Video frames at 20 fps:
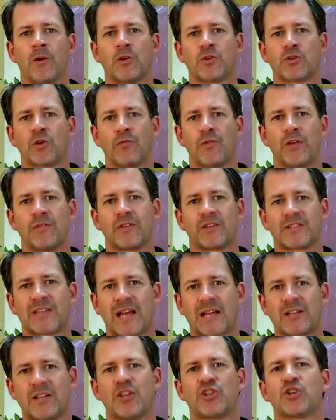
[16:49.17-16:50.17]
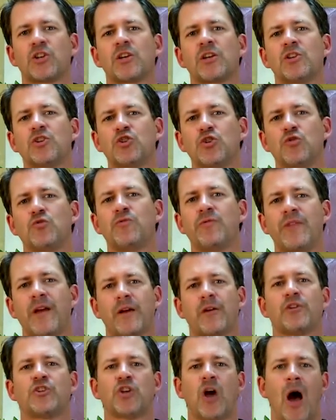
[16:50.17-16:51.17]
so that the technician can do
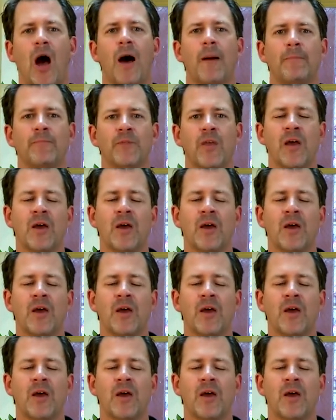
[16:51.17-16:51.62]
their job.